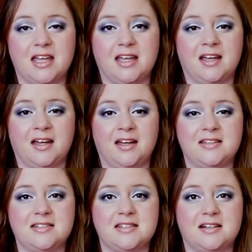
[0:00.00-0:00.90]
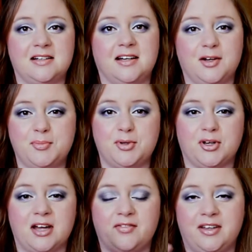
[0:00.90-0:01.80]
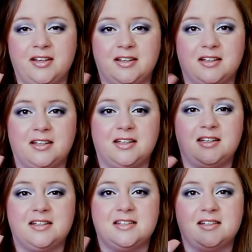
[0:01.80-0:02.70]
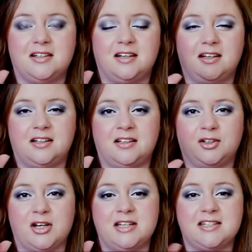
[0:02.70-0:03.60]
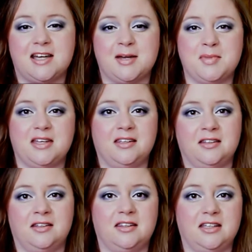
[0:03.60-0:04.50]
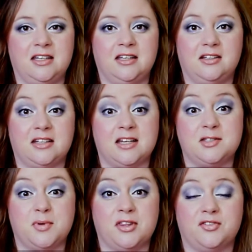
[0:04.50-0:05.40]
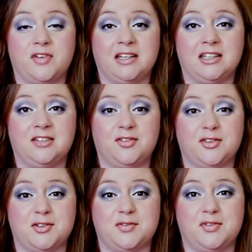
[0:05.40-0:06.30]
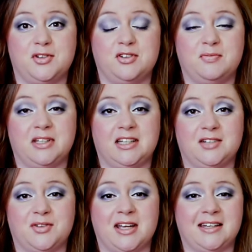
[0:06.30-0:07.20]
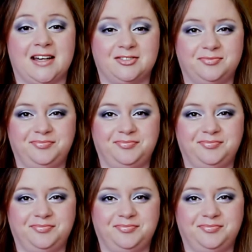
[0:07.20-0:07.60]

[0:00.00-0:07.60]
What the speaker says: And I hope you're having a great time in the nice weather finally for those of you who have been getting rained out.